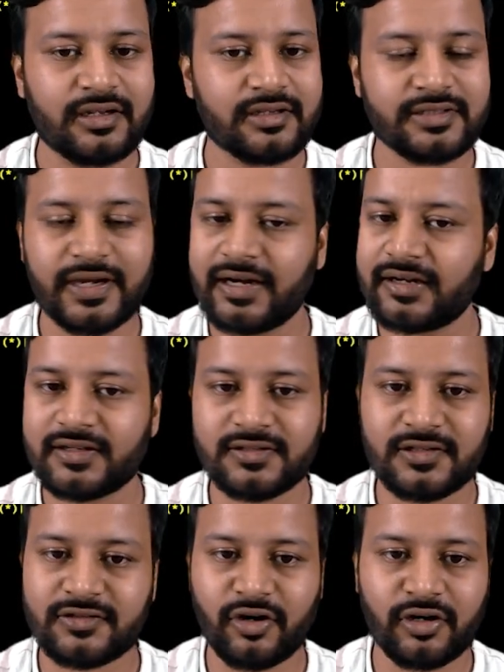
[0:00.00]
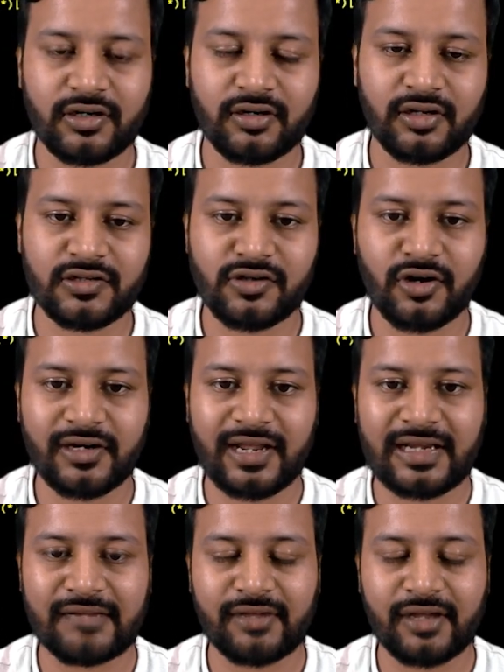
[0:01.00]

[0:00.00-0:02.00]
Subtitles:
side is not any